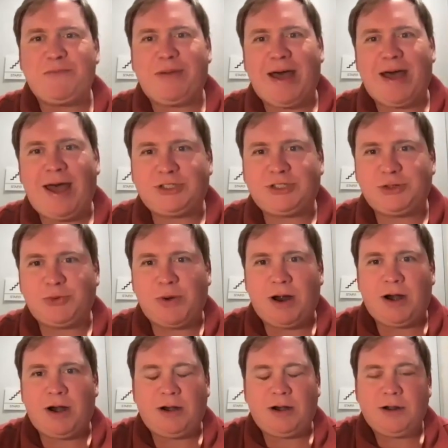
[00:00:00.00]
back to
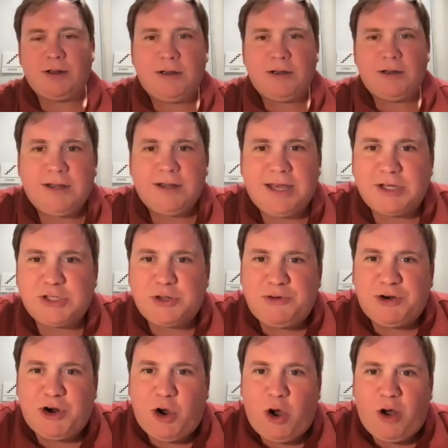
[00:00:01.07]
our Kicks Over
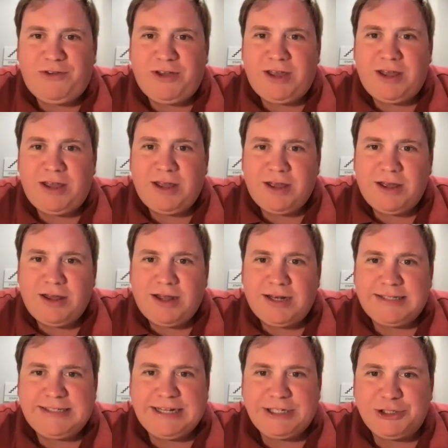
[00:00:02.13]
Coffee
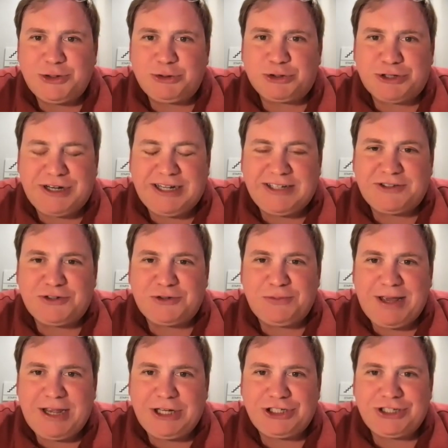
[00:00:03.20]
digital
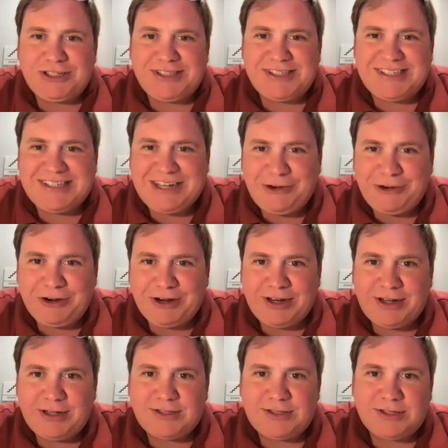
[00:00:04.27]
transformation
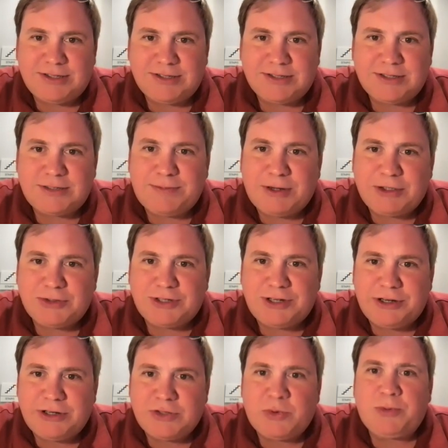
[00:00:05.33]
series. This is a special
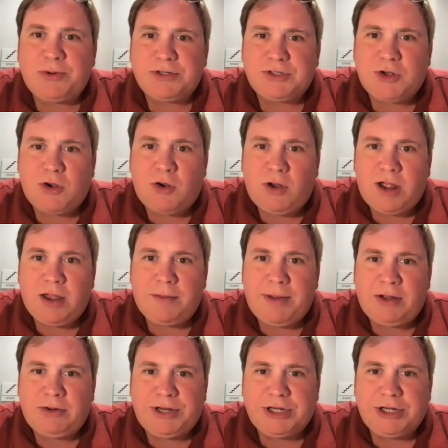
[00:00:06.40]
series where we're talking
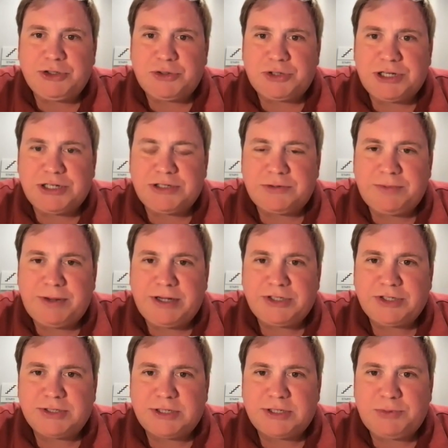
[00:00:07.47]
about digital
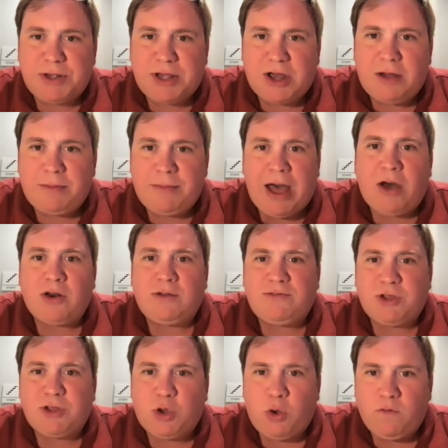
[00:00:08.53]
transformations as we come out of
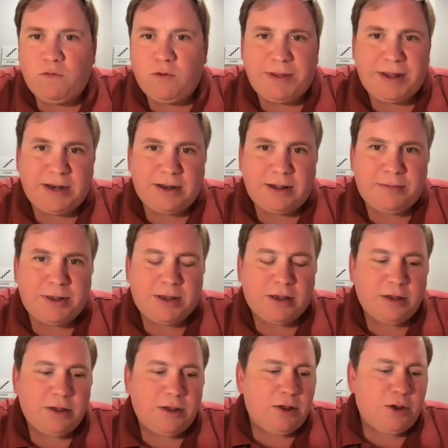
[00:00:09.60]
the COVID pandemic.
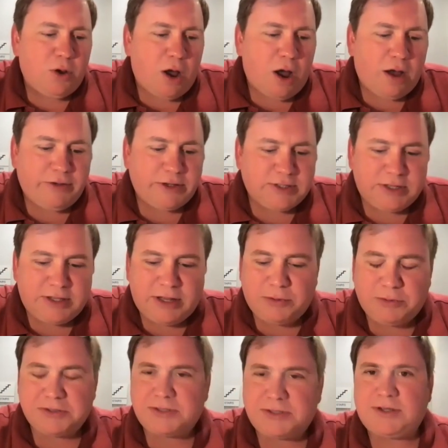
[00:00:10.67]
Obviously, there
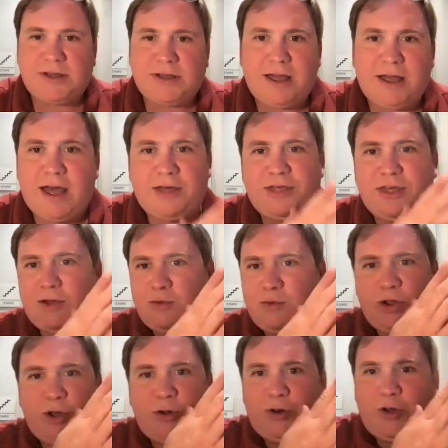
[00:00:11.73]
was, I think
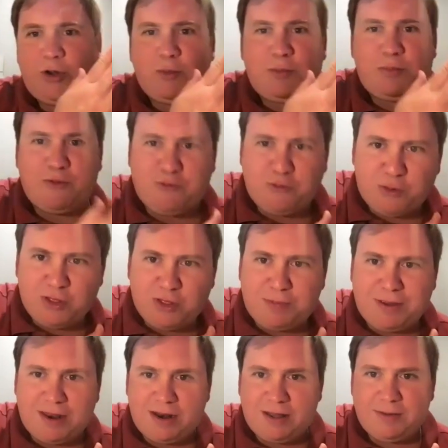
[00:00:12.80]
we all know, before the
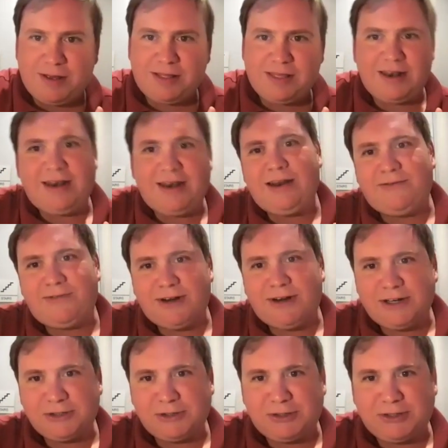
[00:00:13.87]
pandemic, the need for
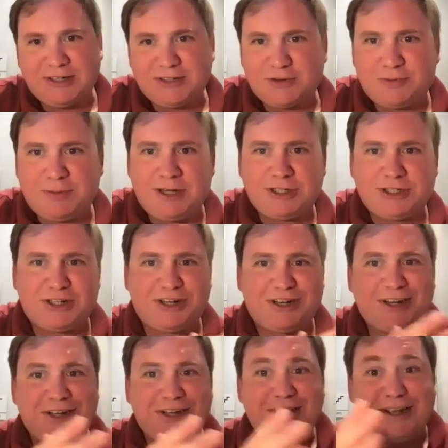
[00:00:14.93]
digital transformation.
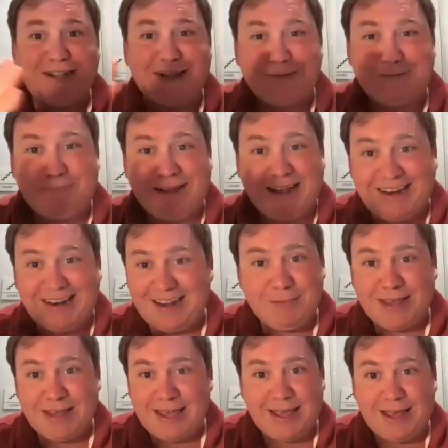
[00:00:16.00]
The
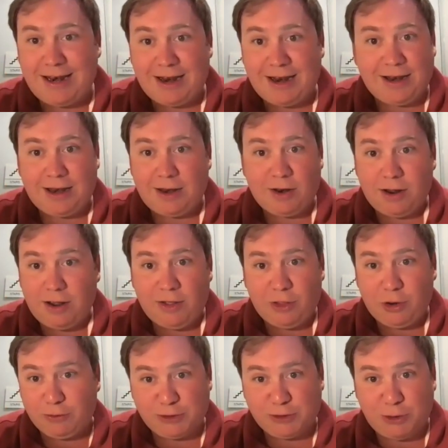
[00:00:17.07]
pandemic hit, and
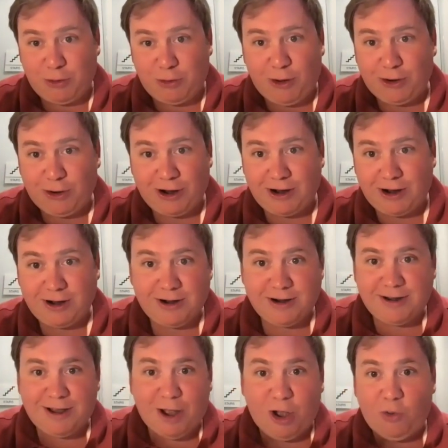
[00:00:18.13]
there was no longer,
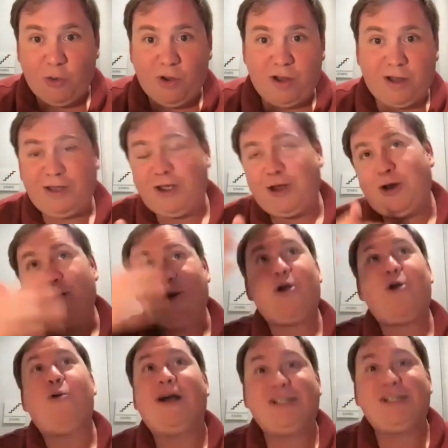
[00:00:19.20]
a
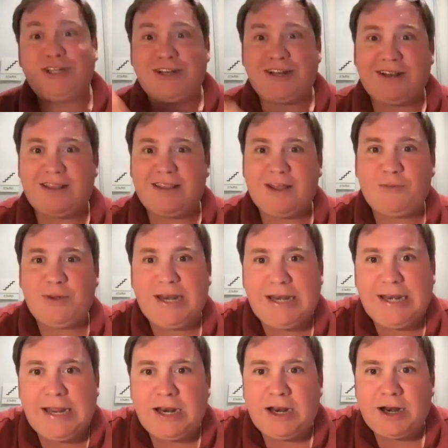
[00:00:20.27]
question that we
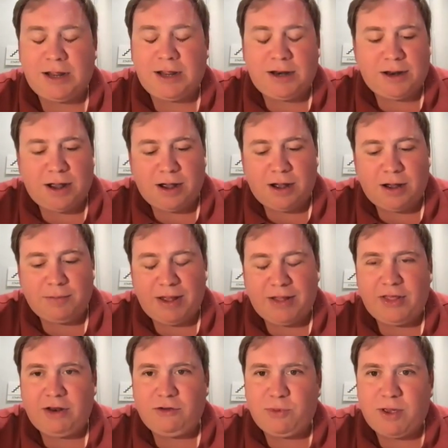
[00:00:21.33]
needed it. And
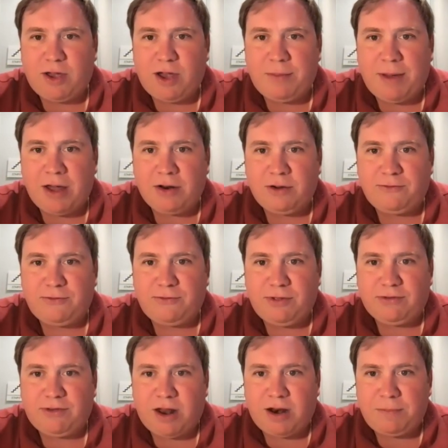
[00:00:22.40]
then as we come out of this
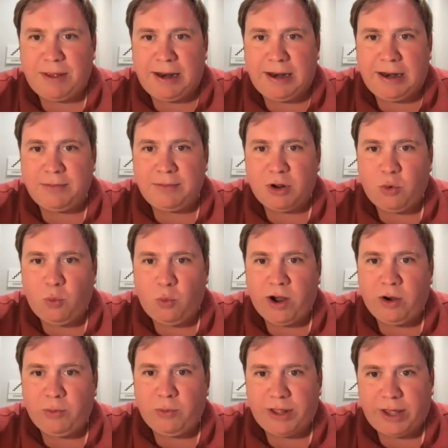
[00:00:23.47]
kind of pandemic,
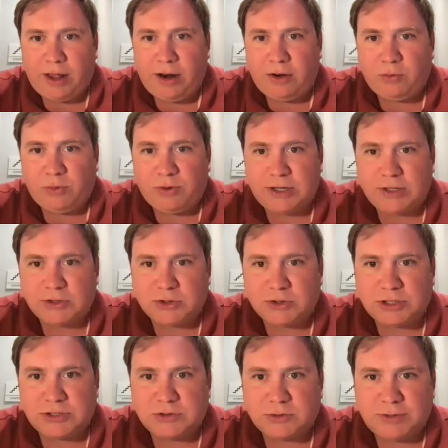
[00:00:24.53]
where are we headed with digital
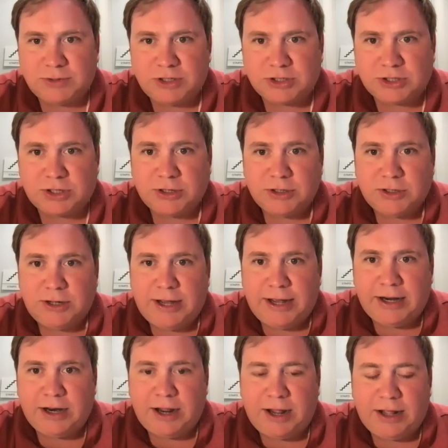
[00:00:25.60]
transformation?
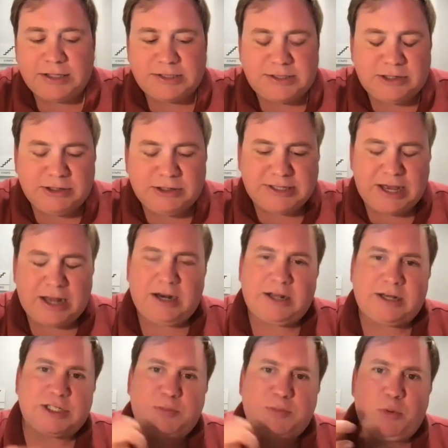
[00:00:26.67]
And the series kind of
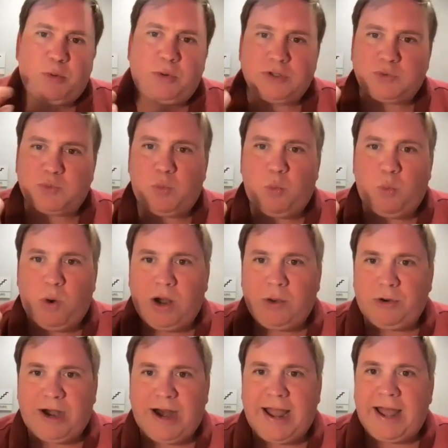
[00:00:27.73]
explores where
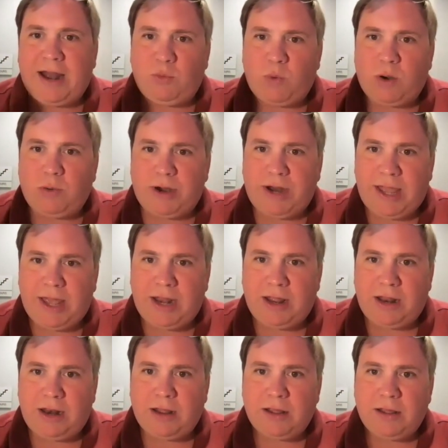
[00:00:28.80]
we're at and where we're
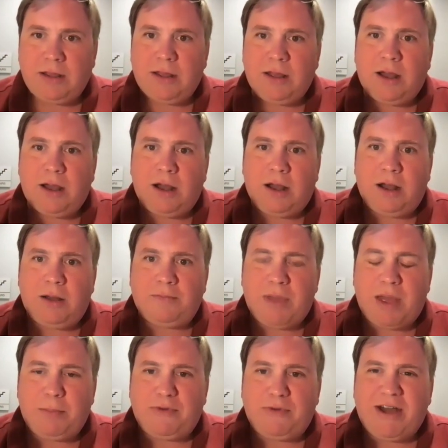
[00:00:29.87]
headed,
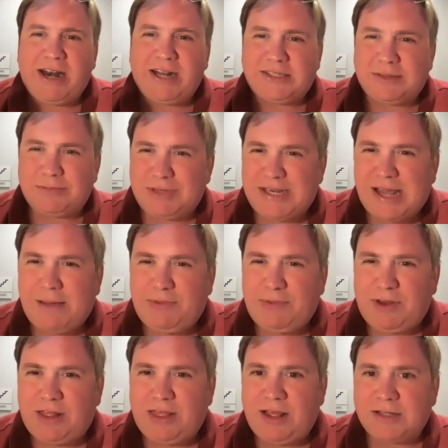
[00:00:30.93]
and providing some depth
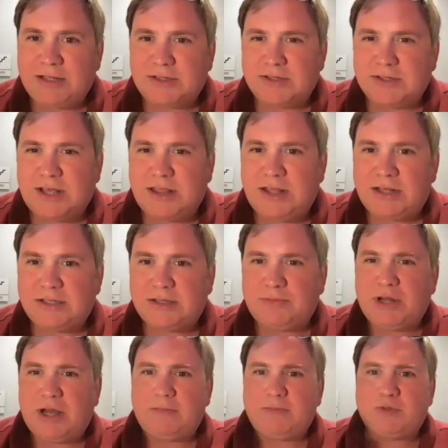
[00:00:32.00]
to things, because I think
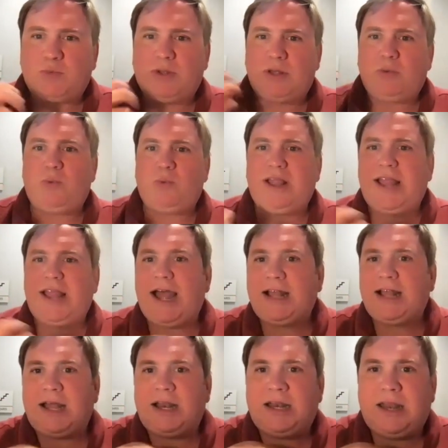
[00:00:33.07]
sometimes we lack
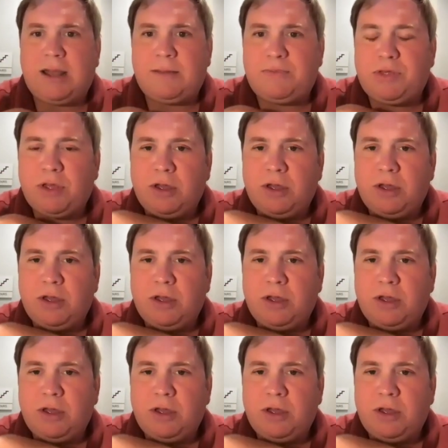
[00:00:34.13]
that depth.